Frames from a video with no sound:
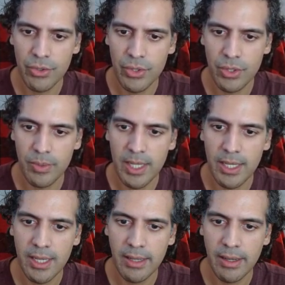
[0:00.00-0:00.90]
So we
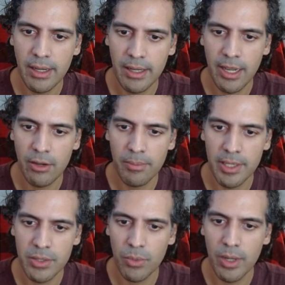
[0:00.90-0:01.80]
count
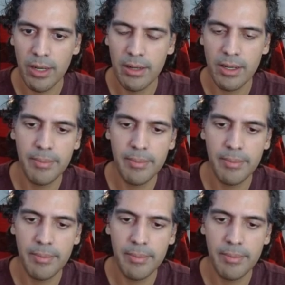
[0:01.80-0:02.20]
plus 1.